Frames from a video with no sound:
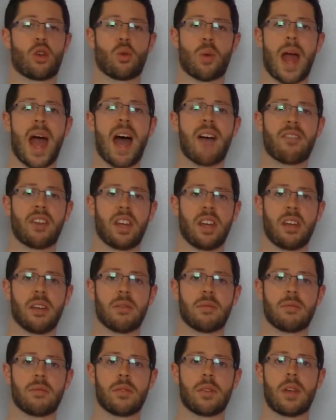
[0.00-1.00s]
gravity
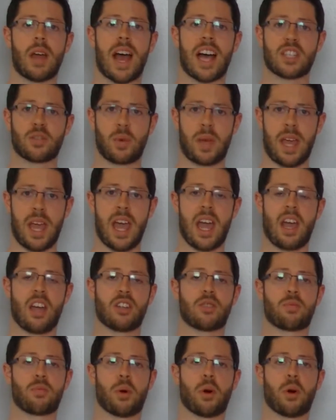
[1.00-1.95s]
as we age,